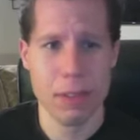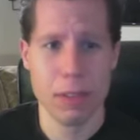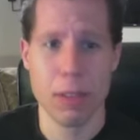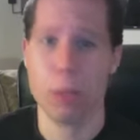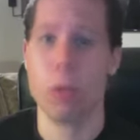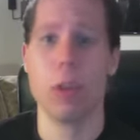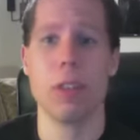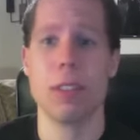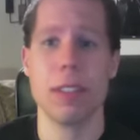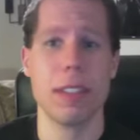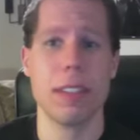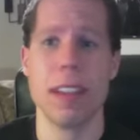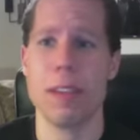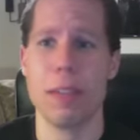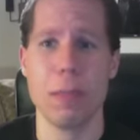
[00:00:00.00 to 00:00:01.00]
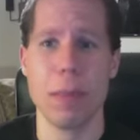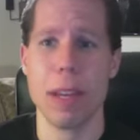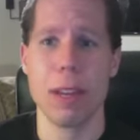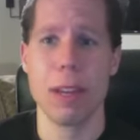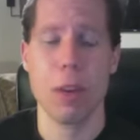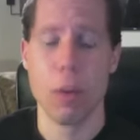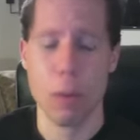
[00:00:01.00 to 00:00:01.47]
the worst that's ever
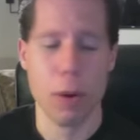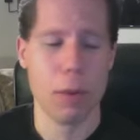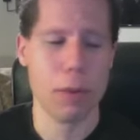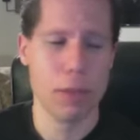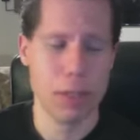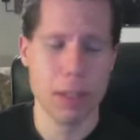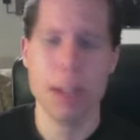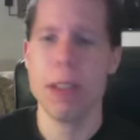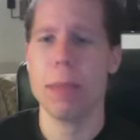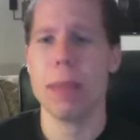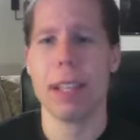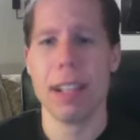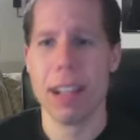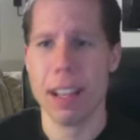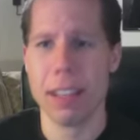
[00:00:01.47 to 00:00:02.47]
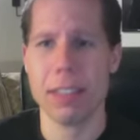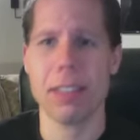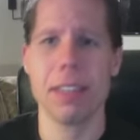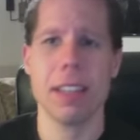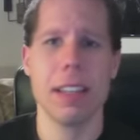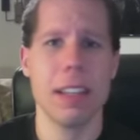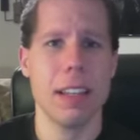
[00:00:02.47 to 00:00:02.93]
been, almost.
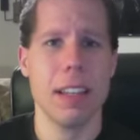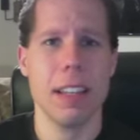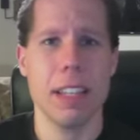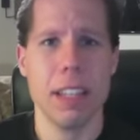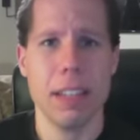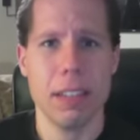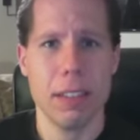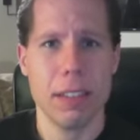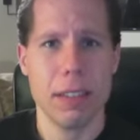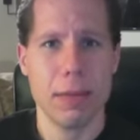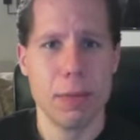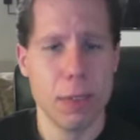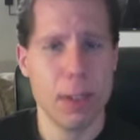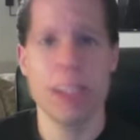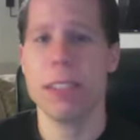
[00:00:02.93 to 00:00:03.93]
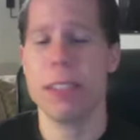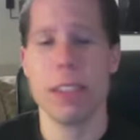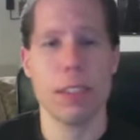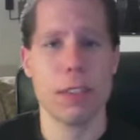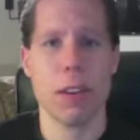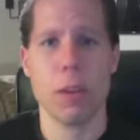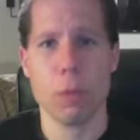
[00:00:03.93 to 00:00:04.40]
Because, for
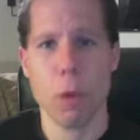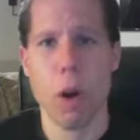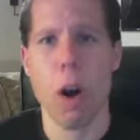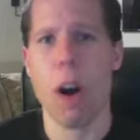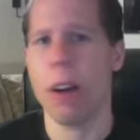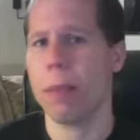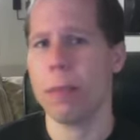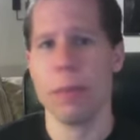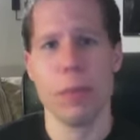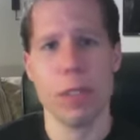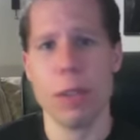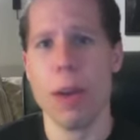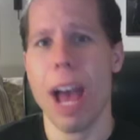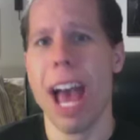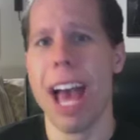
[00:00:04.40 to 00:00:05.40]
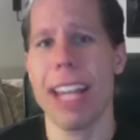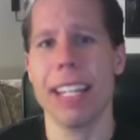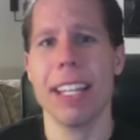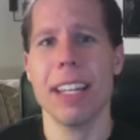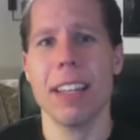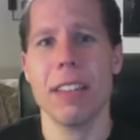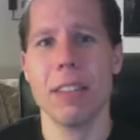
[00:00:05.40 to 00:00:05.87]
instance, on Raw, you
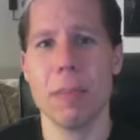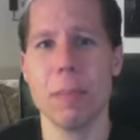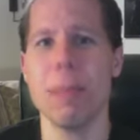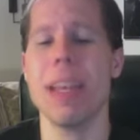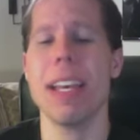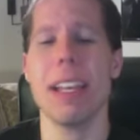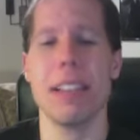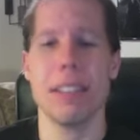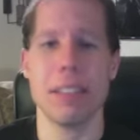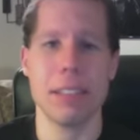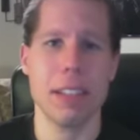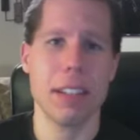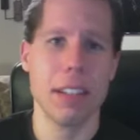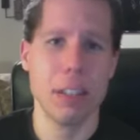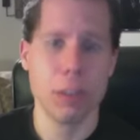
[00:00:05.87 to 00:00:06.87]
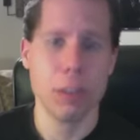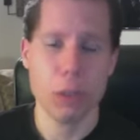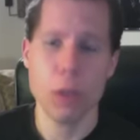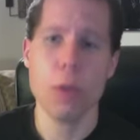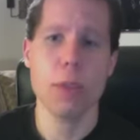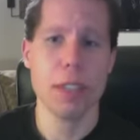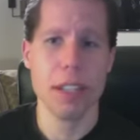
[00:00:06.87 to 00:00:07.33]
had The Miz
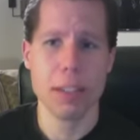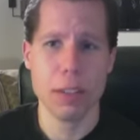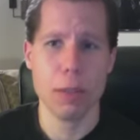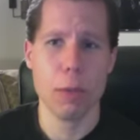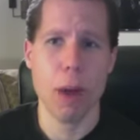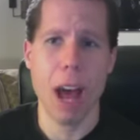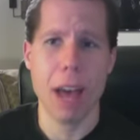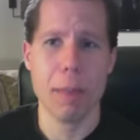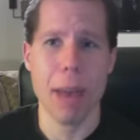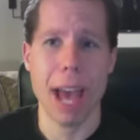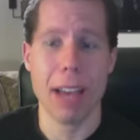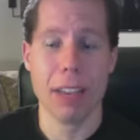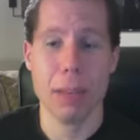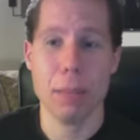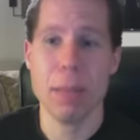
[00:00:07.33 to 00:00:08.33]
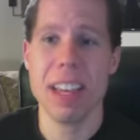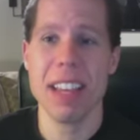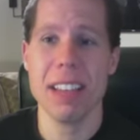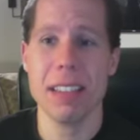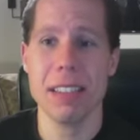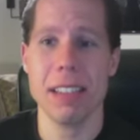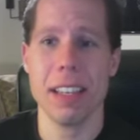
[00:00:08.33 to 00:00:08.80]
losing to Ryback. The
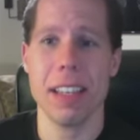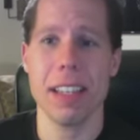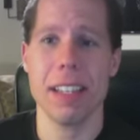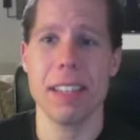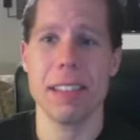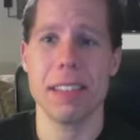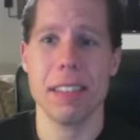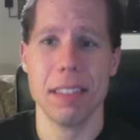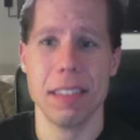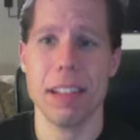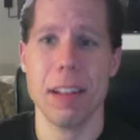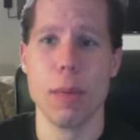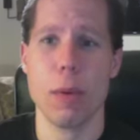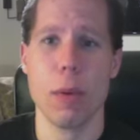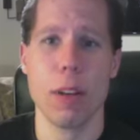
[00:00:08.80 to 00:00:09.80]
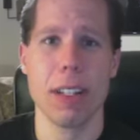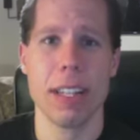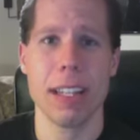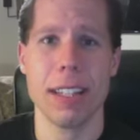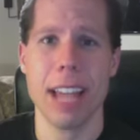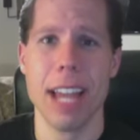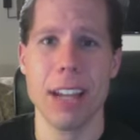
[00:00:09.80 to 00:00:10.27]
Miz is the #1
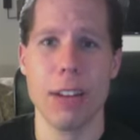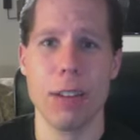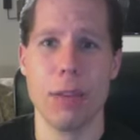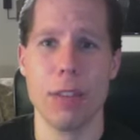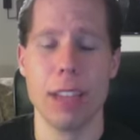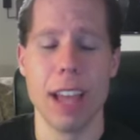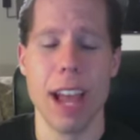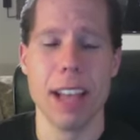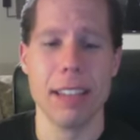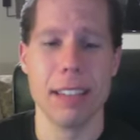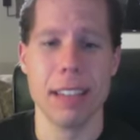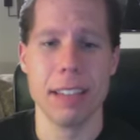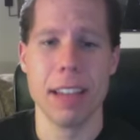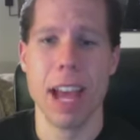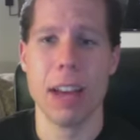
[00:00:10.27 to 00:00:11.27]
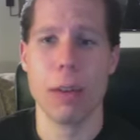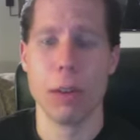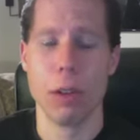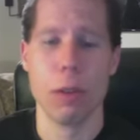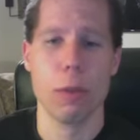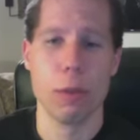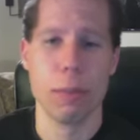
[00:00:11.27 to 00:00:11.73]
contender for the IC title,
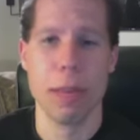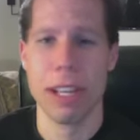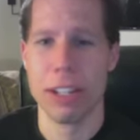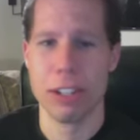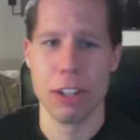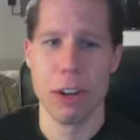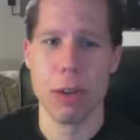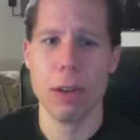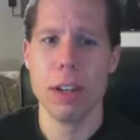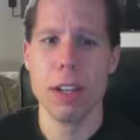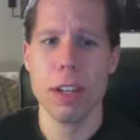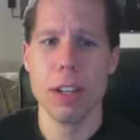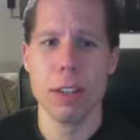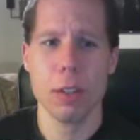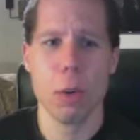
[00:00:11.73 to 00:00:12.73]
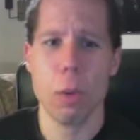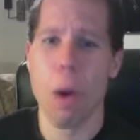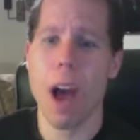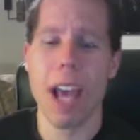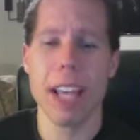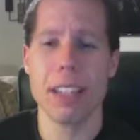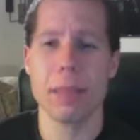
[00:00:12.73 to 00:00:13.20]
along with Big Show. So
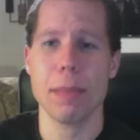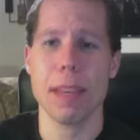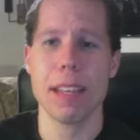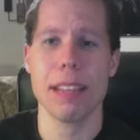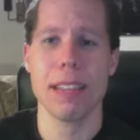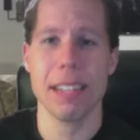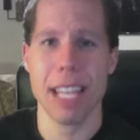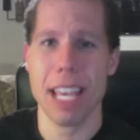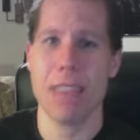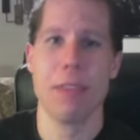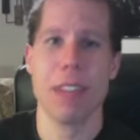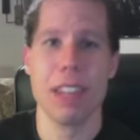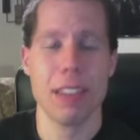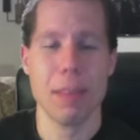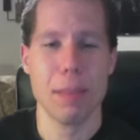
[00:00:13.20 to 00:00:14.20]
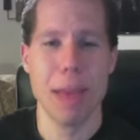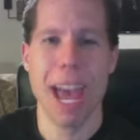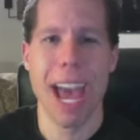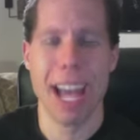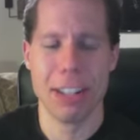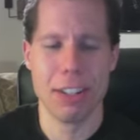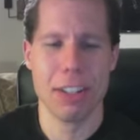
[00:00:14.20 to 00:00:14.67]
why is Miz even in the
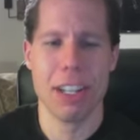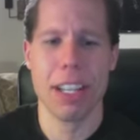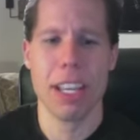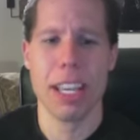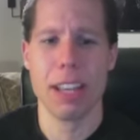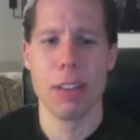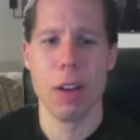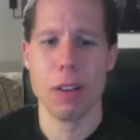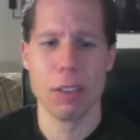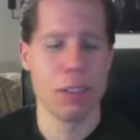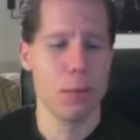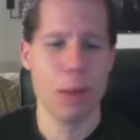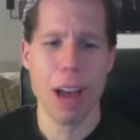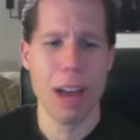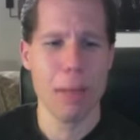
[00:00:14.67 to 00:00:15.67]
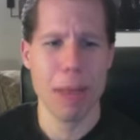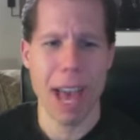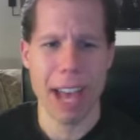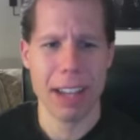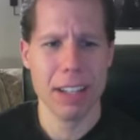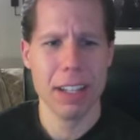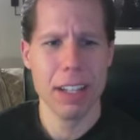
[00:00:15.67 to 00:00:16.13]
match? He lost to
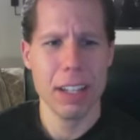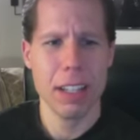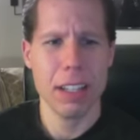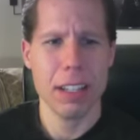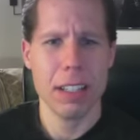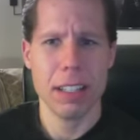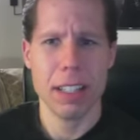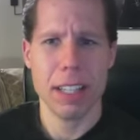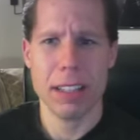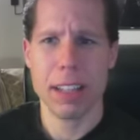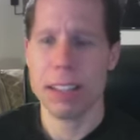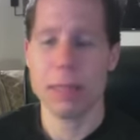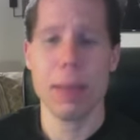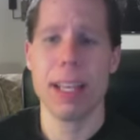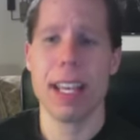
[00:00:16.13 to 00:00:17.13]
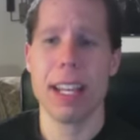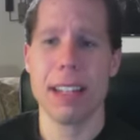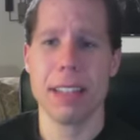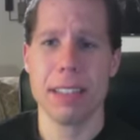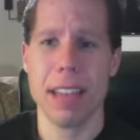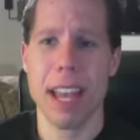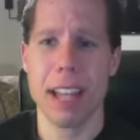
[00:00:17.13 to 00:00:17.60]
Ryback. It doesn't make
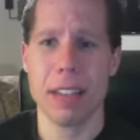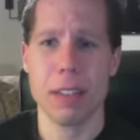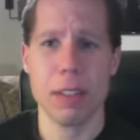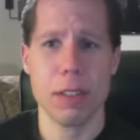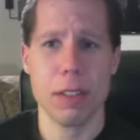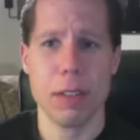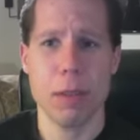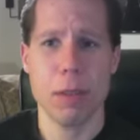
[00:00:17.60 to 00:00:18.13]
any sense.